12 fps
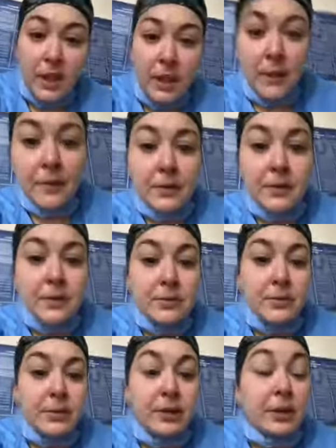And this is
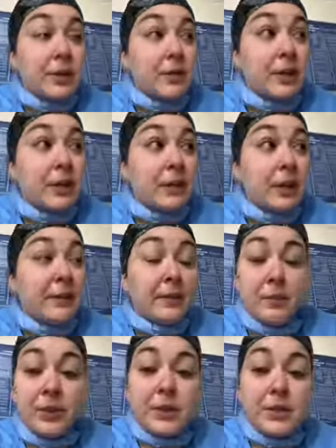what they do they let
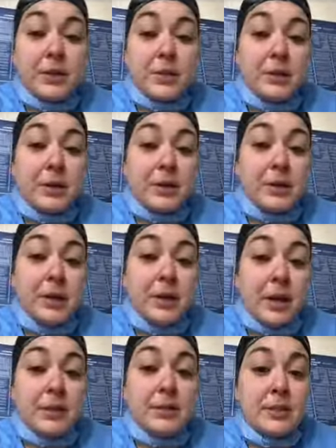the patient's blood get
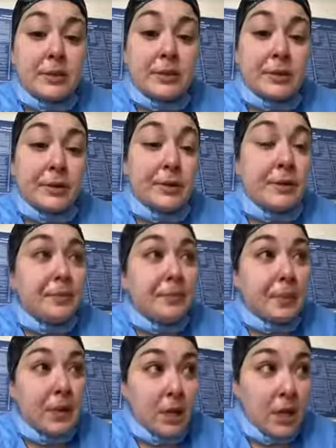acidotic,
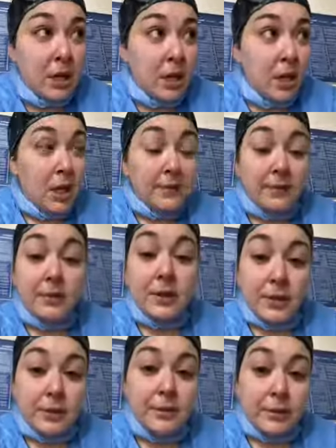their
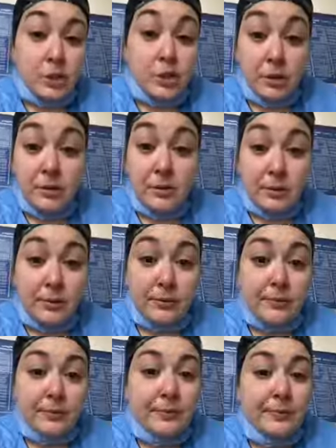kidneys shut
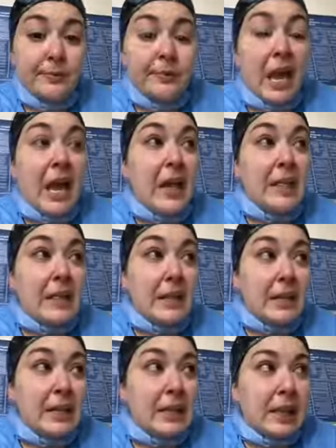down, and then
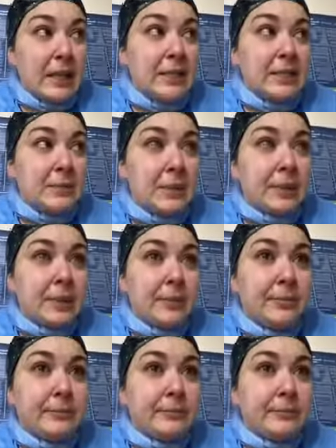at the last minute,